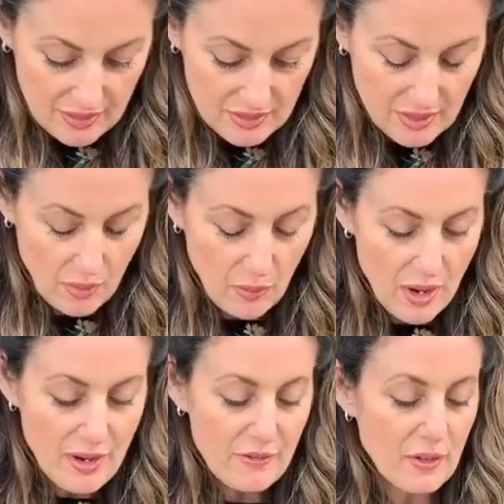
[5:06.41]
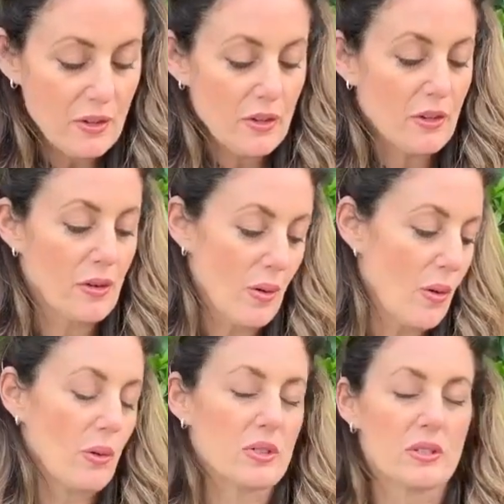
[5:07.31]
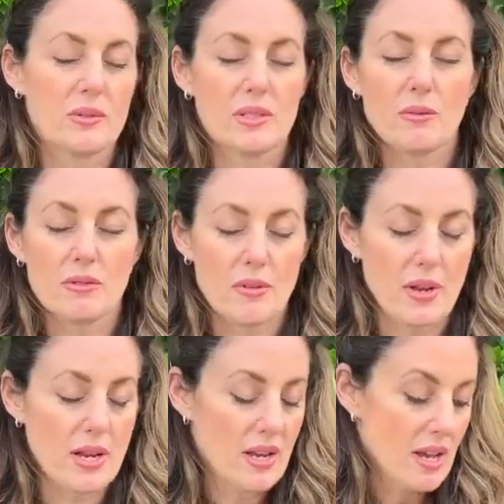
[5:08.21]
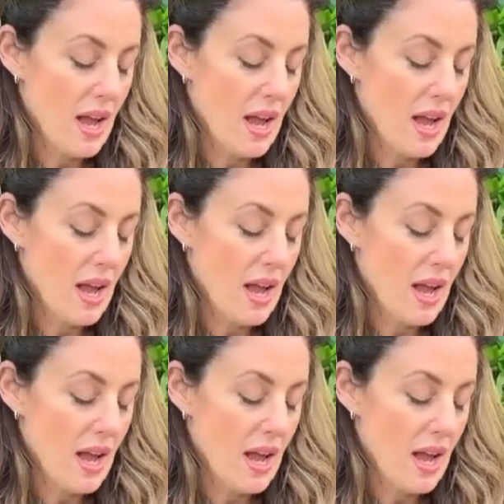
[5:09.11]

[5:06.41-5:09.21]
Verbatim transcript: So one of her goals, she was so driven,